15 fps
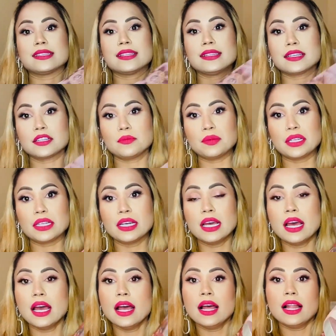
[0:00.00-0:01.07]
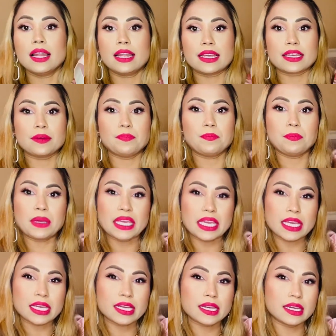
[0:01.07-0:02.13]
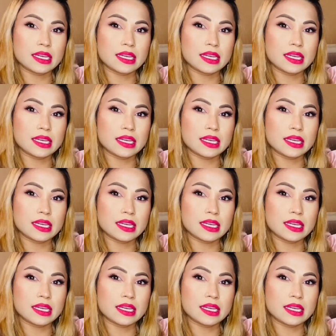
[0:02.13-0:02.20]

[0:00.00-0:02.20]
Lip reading: little bit like a pink